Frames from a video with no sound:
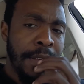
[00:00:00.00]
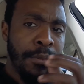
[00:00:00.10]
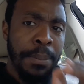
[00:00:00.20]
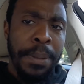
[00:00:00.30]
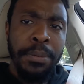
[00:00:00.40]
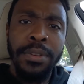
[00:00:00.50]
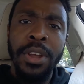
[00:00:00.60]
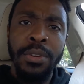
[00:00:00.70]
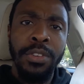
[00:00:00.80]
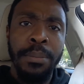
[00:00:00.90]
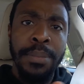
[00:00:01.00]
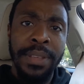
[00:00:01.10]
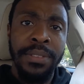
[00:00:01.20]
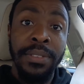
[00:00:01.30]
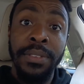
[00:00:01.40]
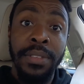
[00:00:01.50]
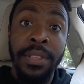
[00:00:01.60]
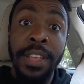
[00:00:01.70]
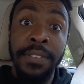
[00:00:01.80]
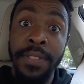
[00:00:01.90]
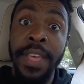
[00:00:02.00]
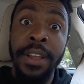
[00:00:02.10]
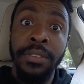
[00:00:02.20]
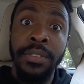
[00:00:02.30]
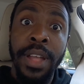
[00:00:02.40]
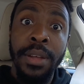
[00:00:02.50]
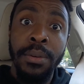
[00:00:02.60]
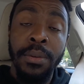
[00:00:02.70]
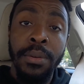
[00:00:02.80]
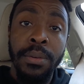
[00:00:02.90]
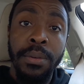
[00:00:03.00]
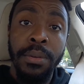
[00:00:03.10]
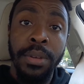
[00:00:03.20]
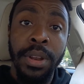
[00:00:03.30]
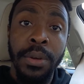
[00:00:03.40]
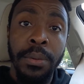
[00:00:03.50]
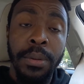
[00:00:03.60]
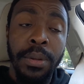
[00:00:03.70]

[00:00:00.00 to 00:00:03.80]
When people know your business, it's theirs now, you know.